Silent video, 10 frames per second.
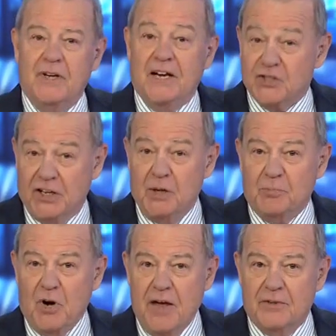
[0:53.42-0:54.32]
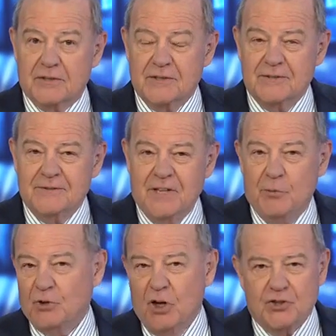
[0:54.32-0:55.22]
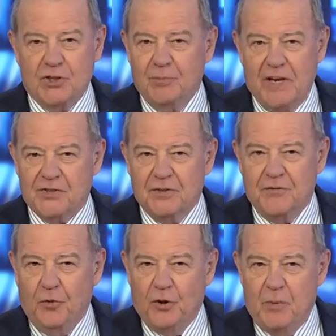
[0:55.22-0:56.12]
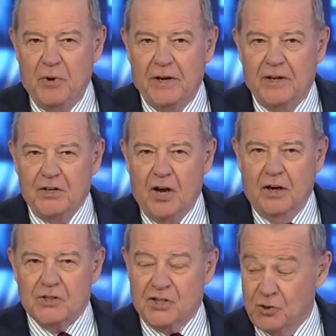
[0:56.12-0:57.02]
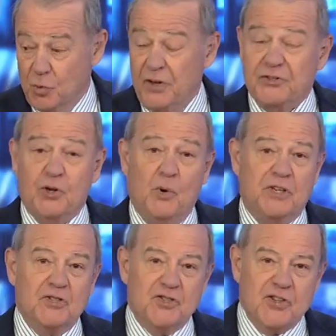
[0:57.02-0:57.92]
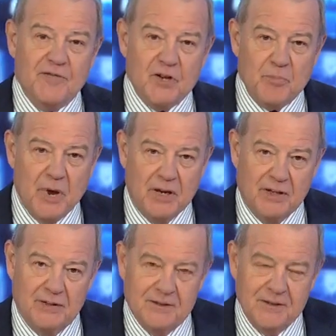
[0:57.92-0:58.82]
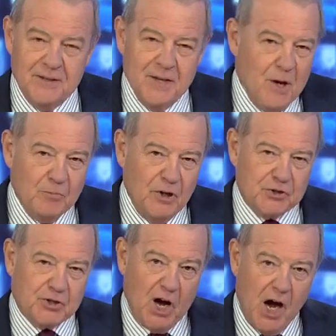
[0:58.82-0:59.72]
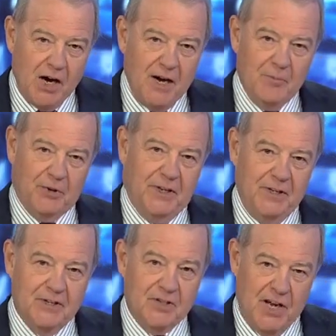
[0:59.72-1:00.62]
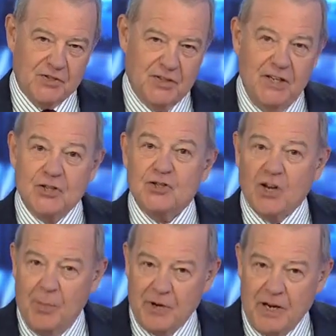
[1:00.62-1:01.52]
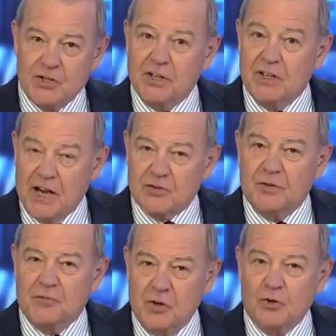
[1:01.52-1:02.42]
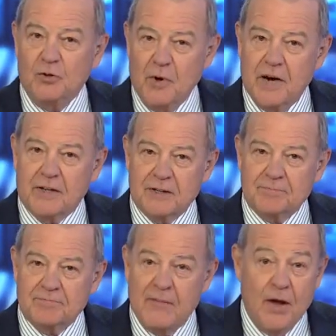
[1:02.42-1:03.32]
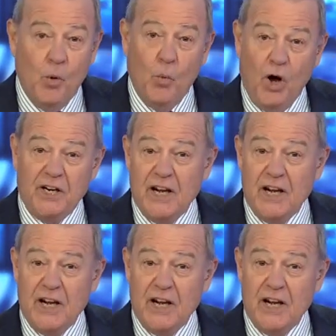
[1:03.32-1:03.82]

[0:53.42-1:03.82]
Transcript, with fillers: and take it private. It would cost him less than $40 billion. He's worth $270 billion. Musk's car company, Tesla, dominates the electric vehicle market. One in